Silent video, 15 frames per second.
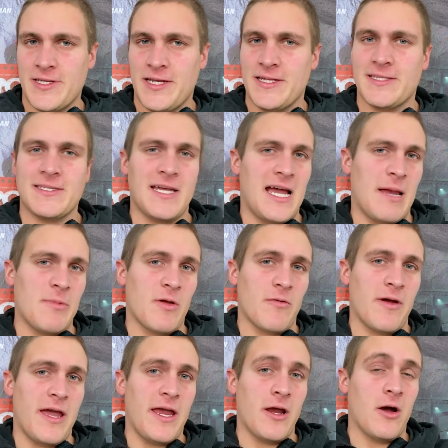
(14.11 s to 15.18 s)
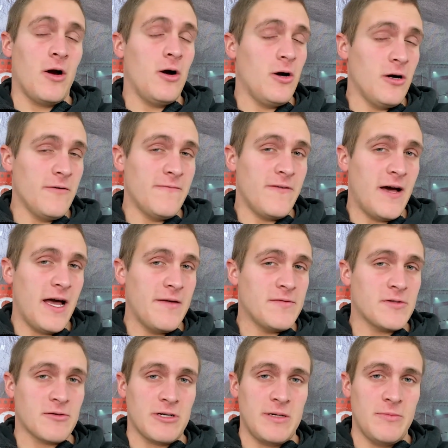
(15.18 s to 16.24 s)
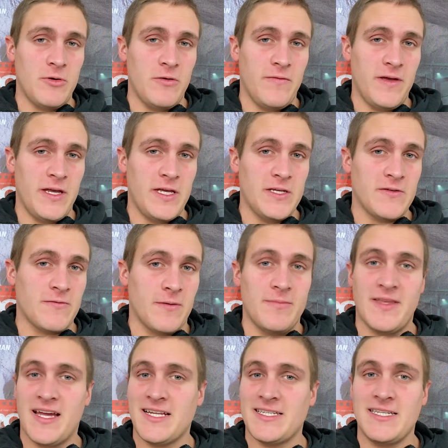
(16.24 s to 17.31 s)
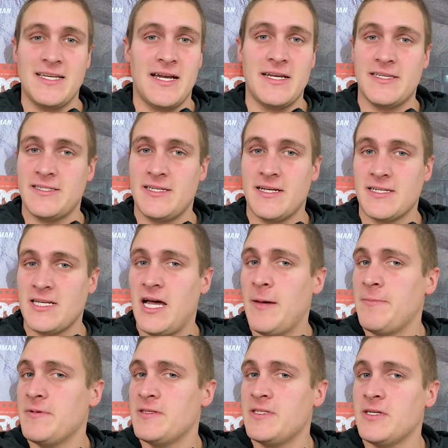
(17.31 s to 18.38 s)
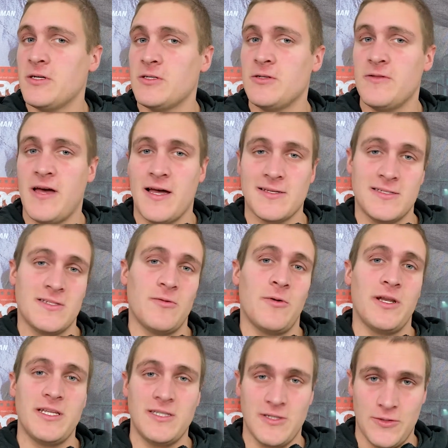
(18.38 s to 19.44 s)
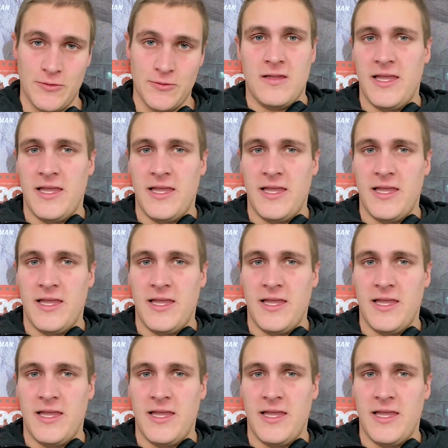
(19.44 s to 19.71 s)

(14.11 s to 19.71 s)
it's time to rank all five Scream movies from 1996 up until 2022.